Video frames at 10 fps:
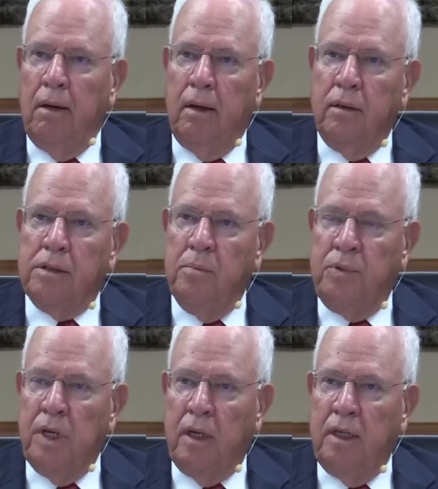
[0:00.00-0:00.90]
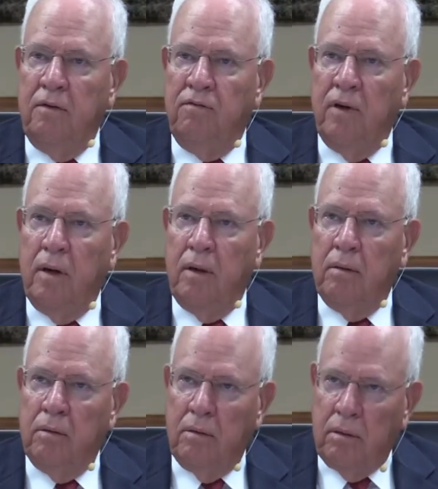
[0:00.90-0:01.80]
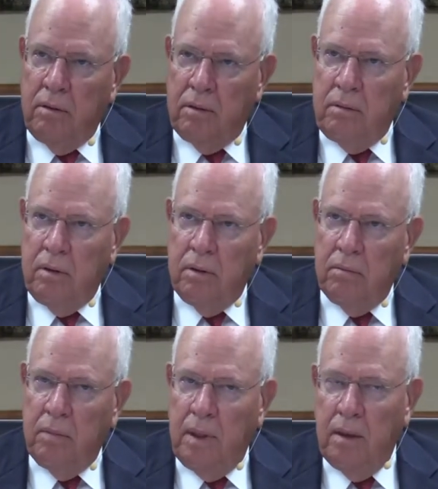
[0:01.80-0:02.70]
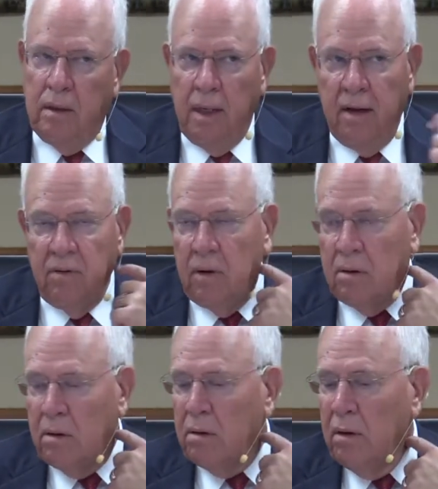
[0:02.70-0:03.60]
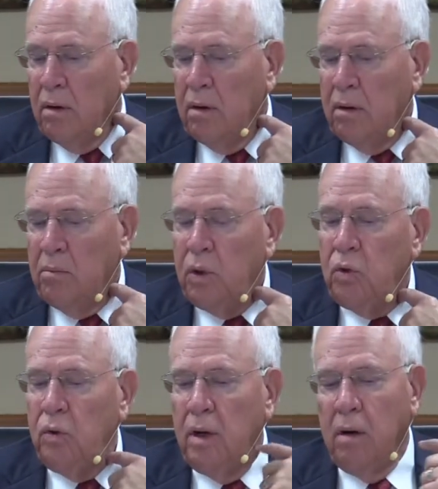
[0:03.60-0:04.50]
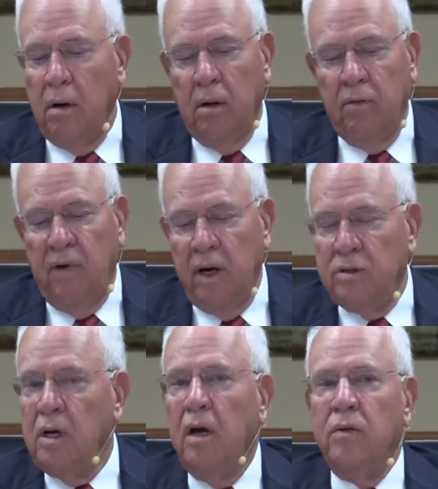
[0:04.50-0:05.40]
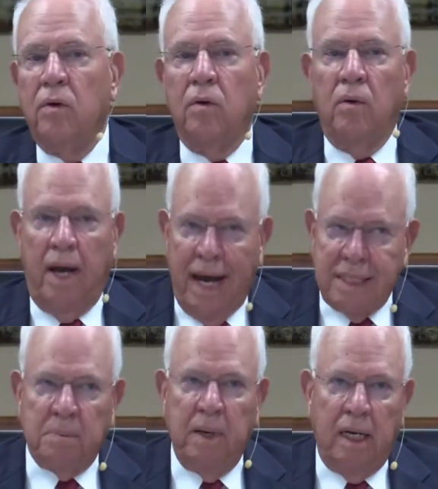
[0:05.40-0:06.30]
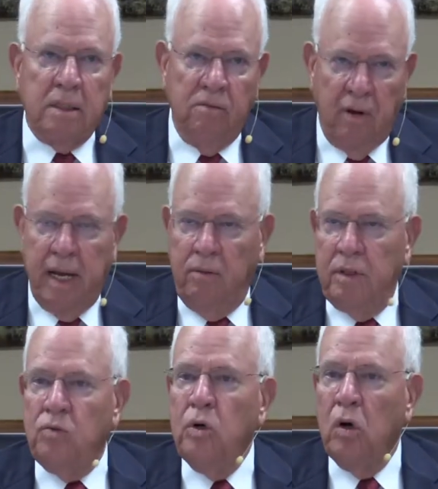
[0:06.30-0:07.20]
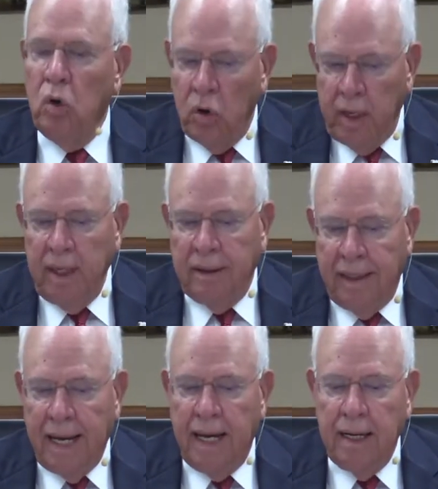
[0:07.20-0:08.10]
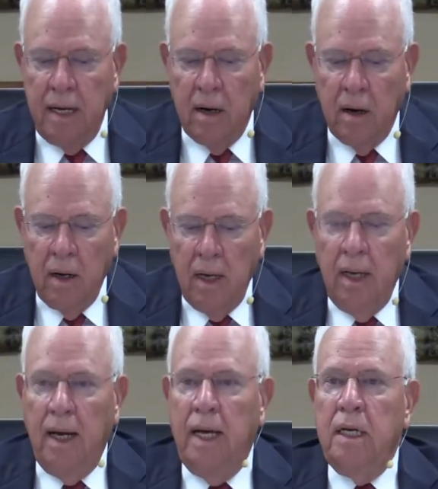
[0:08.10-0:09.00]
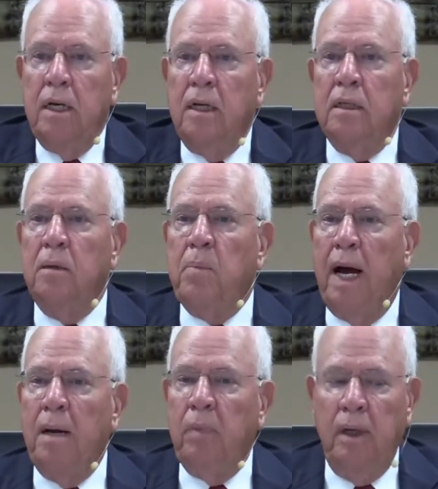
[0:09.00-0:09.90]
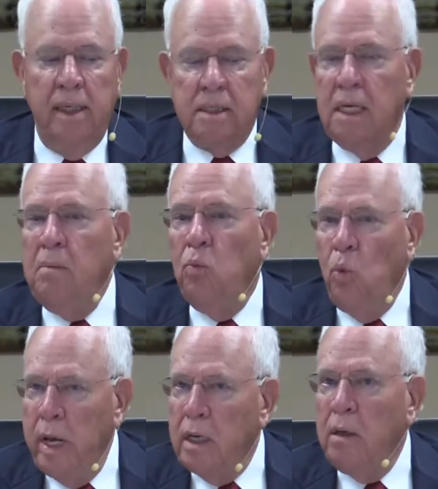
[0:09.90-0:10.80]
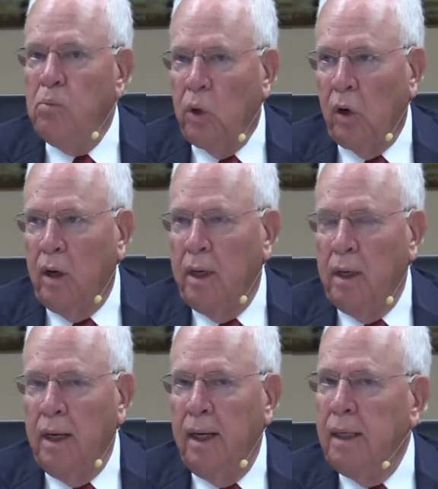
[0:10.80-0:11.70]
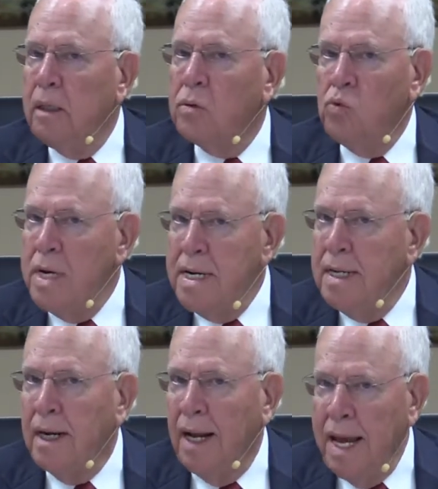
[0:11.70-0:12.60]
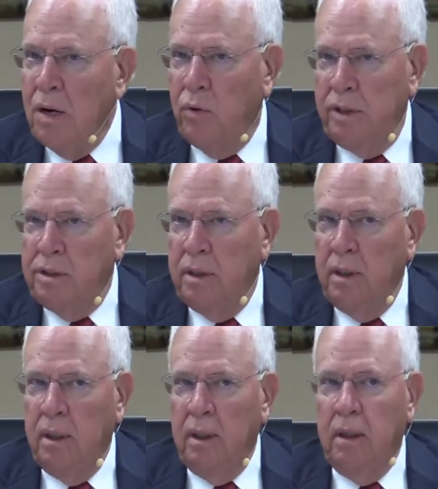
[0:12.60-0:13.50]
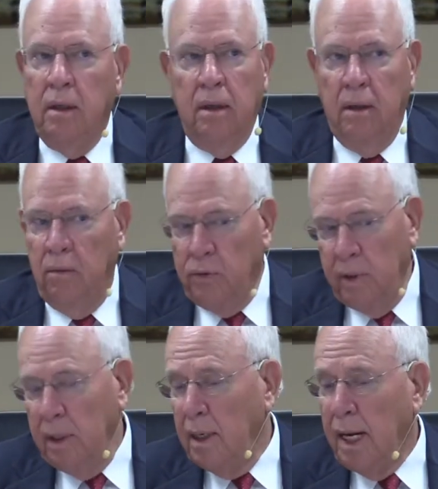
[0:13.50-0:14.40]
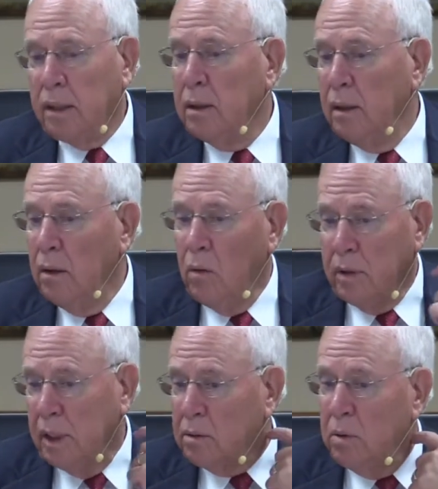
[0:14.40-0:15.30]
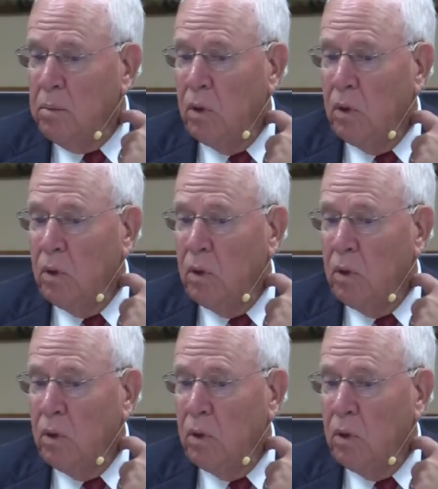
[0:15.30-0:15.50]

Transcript: uh, subjective uh, level or mood, or, or various other aspects of language. We're looking at that here. And the Bible is a written book and is written in a language. It was written, actually, the Old Testament